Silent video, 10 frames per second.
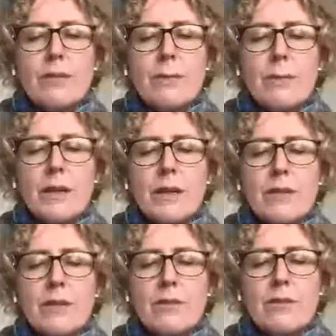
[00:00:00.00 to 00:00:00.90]

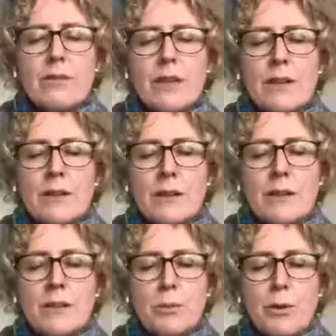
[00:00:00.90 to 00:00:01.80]
Beginning to feel
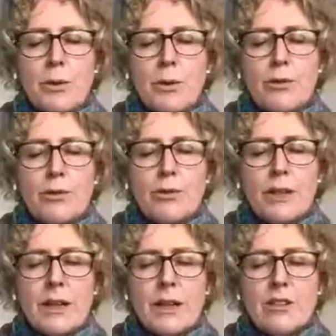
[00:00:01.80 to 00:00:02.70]
this beautiful
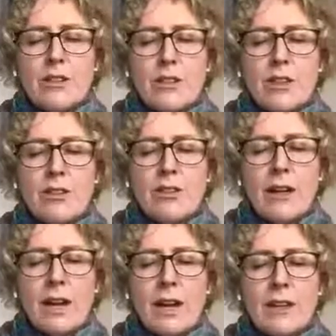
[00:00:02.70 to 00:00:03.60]
connection in your
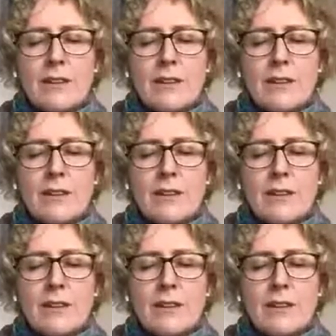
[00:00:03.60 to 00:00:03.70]
heart